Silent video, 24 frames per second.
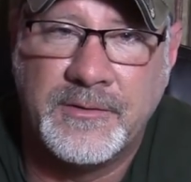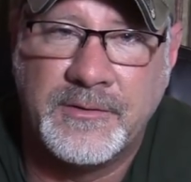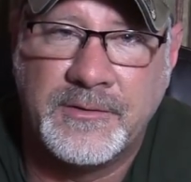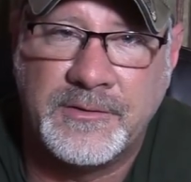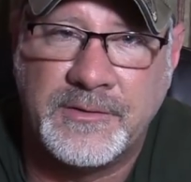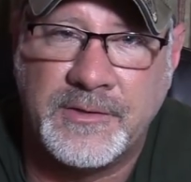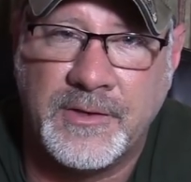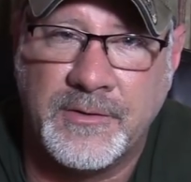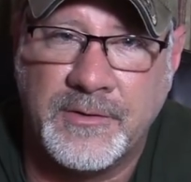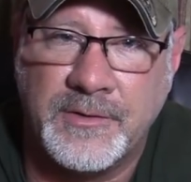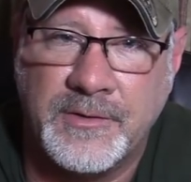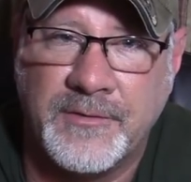
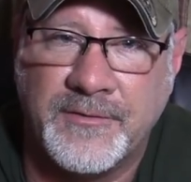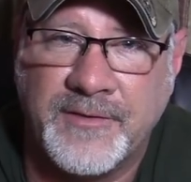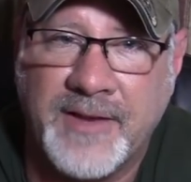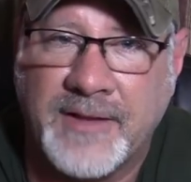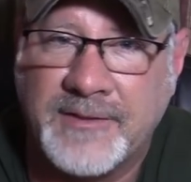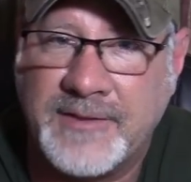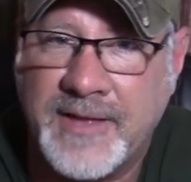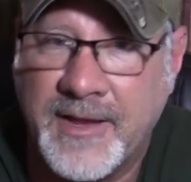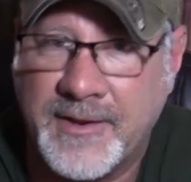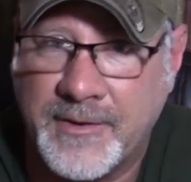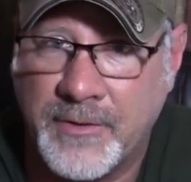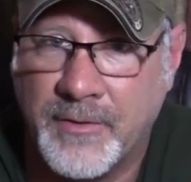So you've
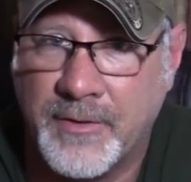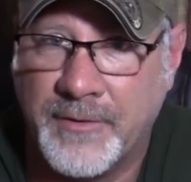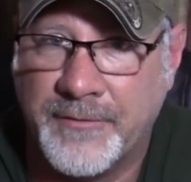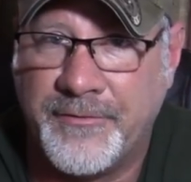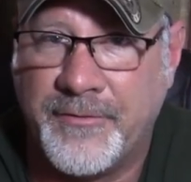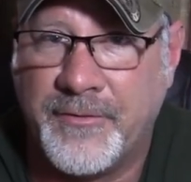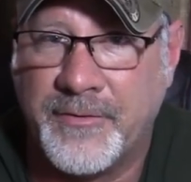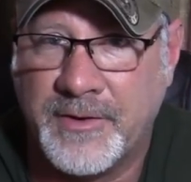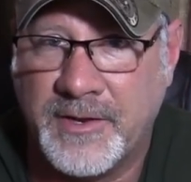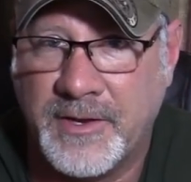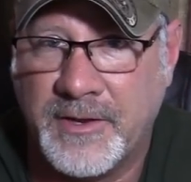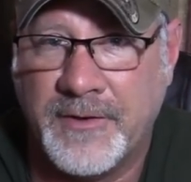got that going
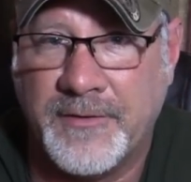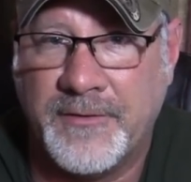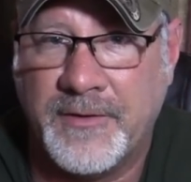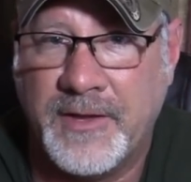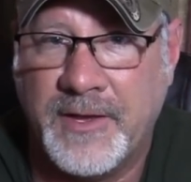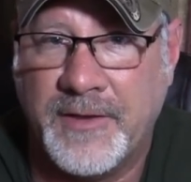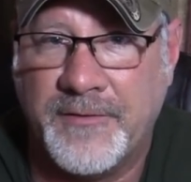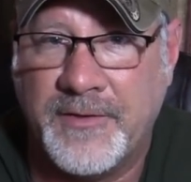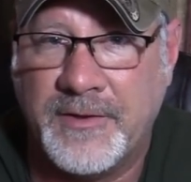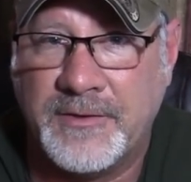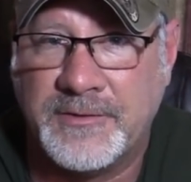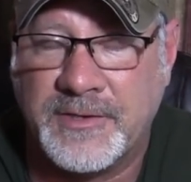for you
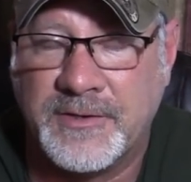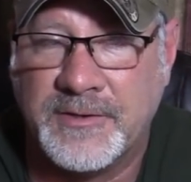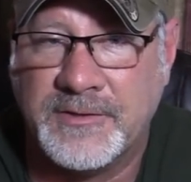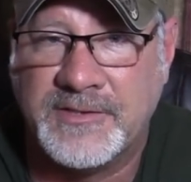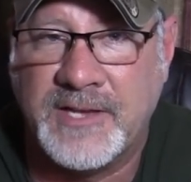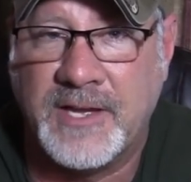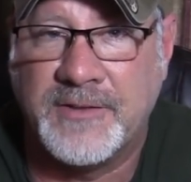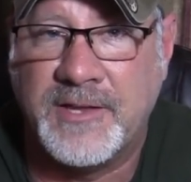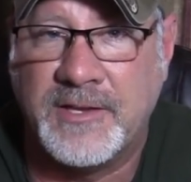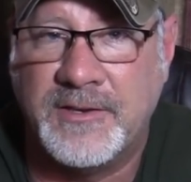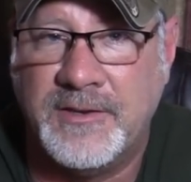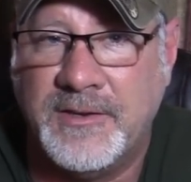if it
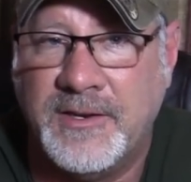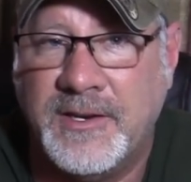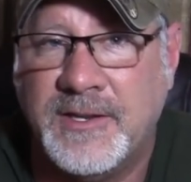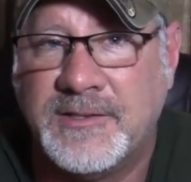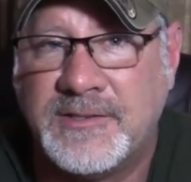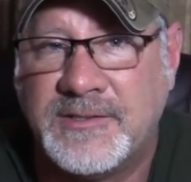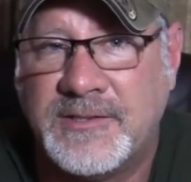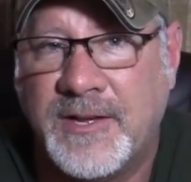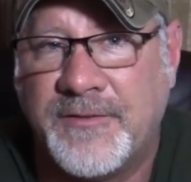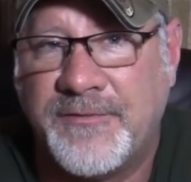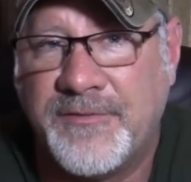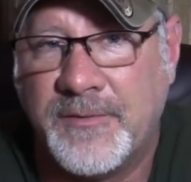turns out that you
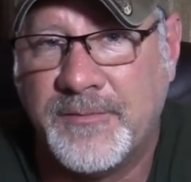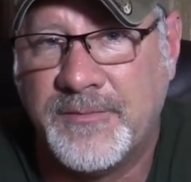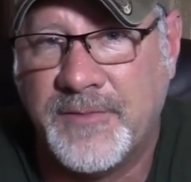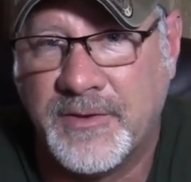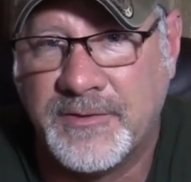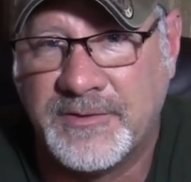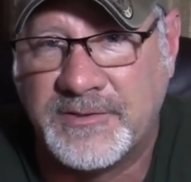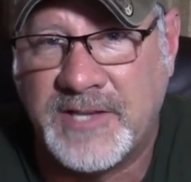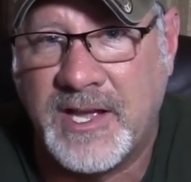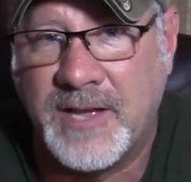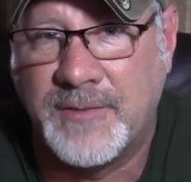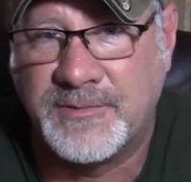need stuff from
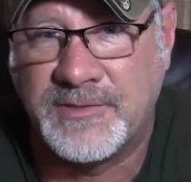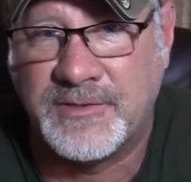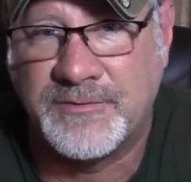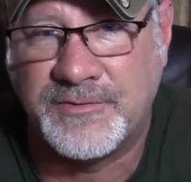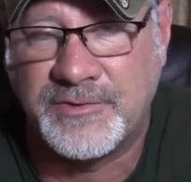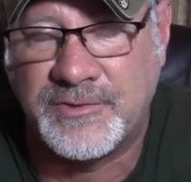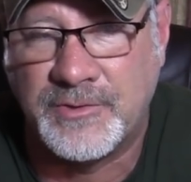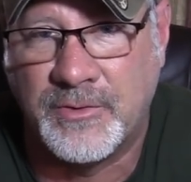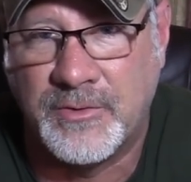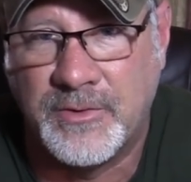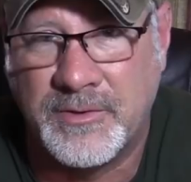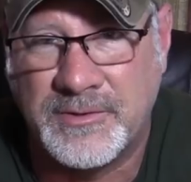those types of
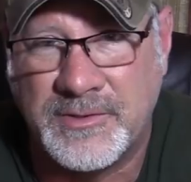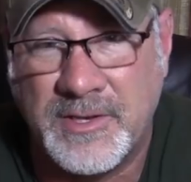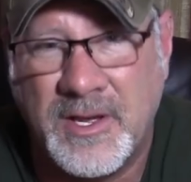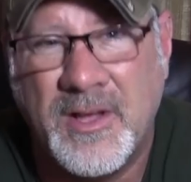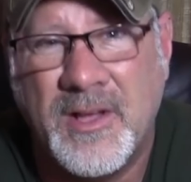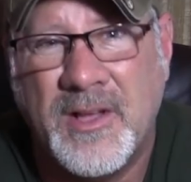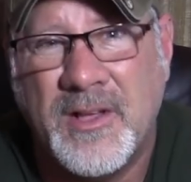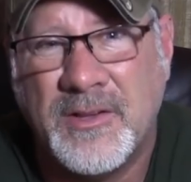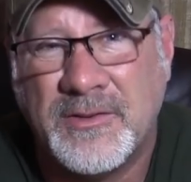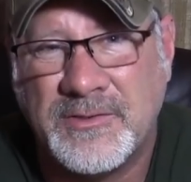stores.